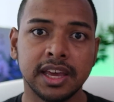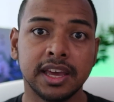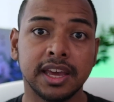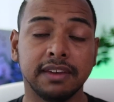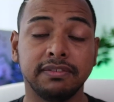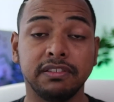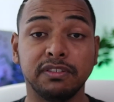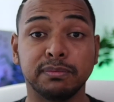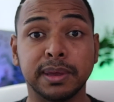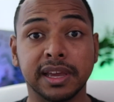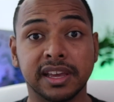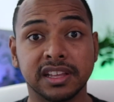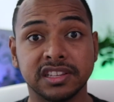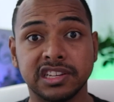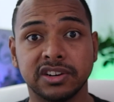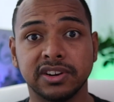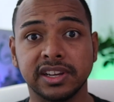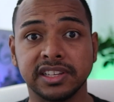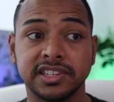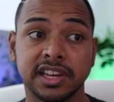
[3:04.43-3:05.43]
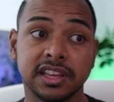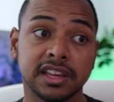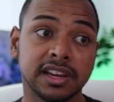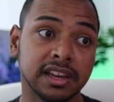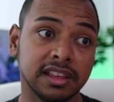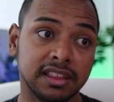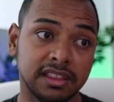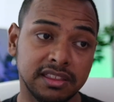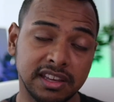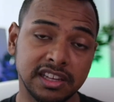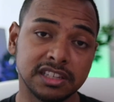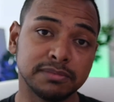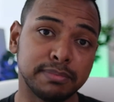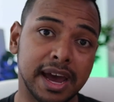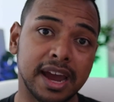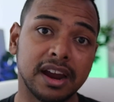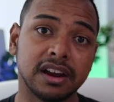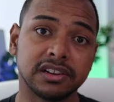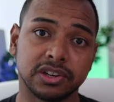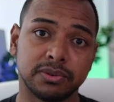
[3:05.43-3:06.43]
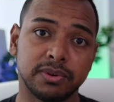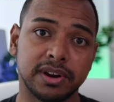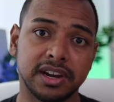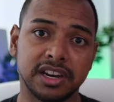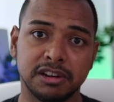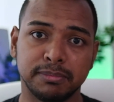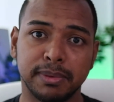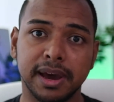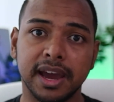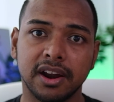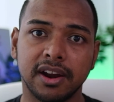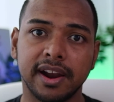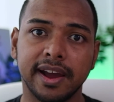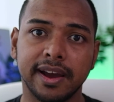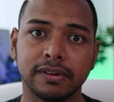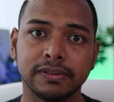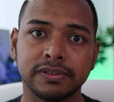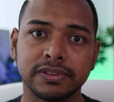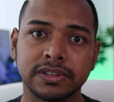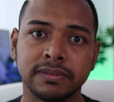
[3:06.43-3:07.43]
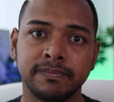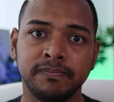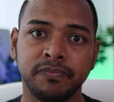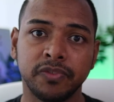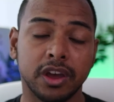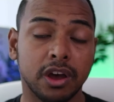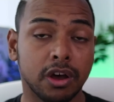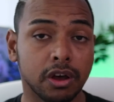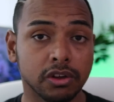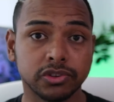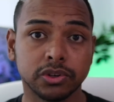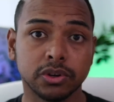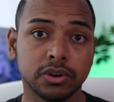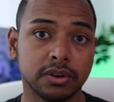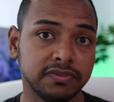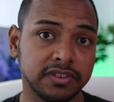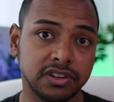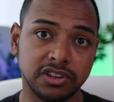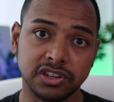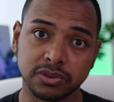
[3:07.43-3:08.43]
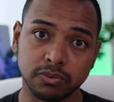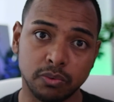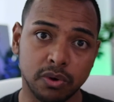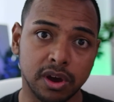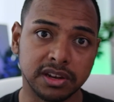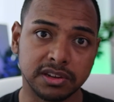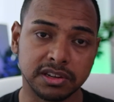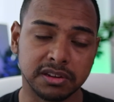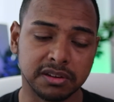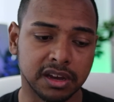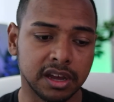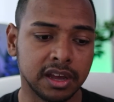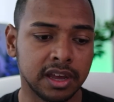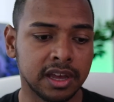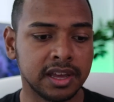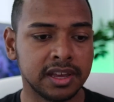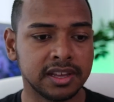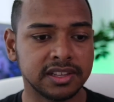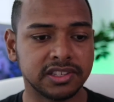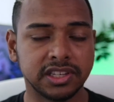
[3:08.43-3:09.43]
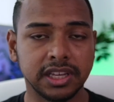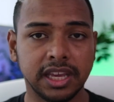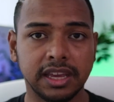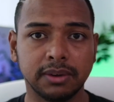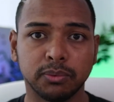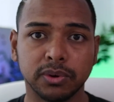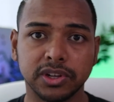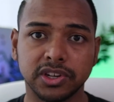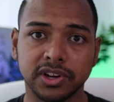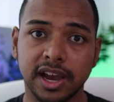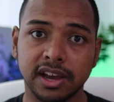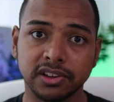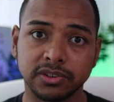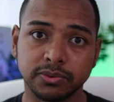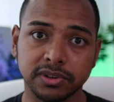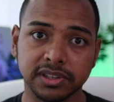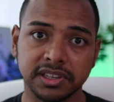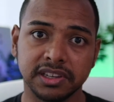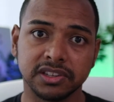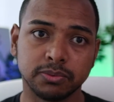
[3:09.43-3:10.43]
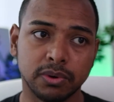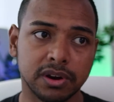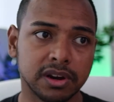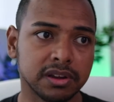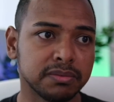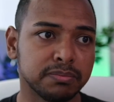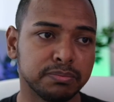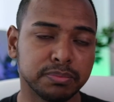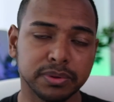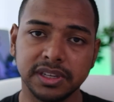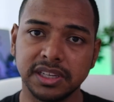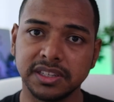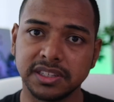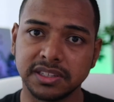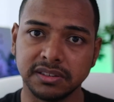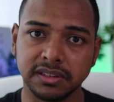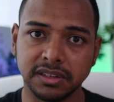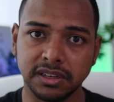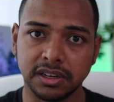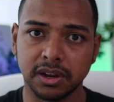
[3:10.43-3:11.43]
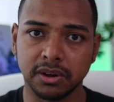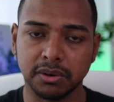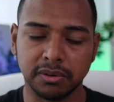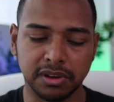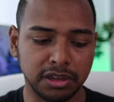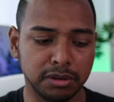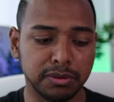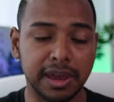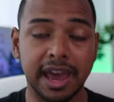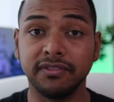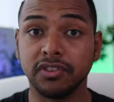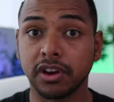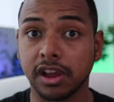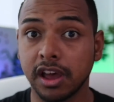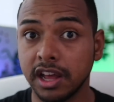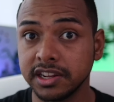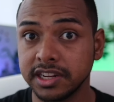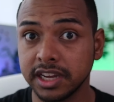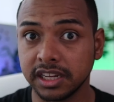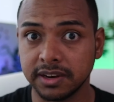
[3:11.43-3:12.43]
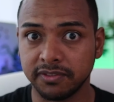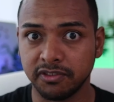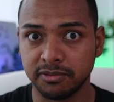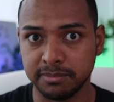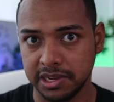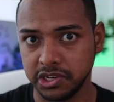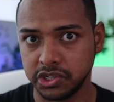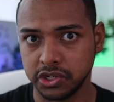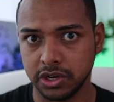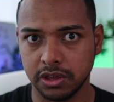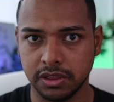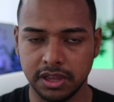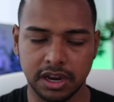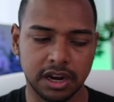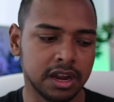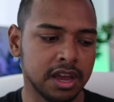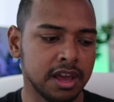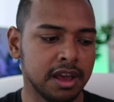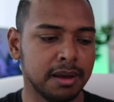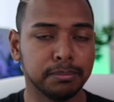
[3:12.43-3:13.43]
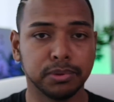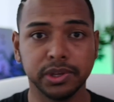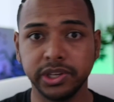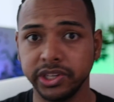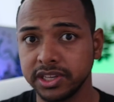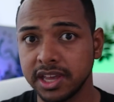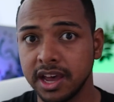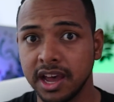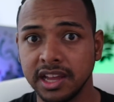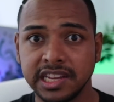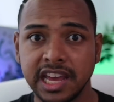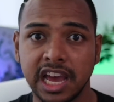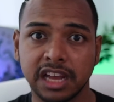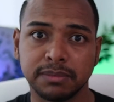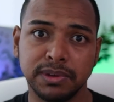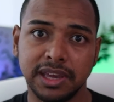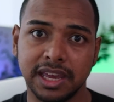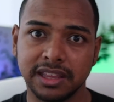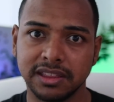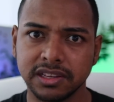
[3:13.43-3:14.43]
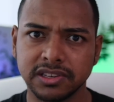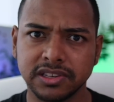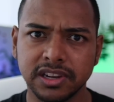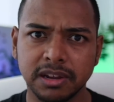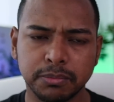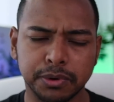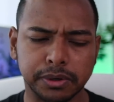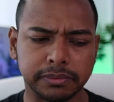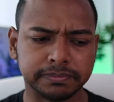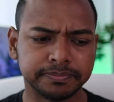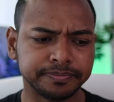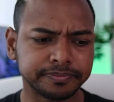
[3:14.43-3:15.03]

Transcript: If you've been considering selling, these buyers are ready to buy your house. Also, if you just want to see what your house really is worth, please, and you have your contact information on there, please contact me at this number.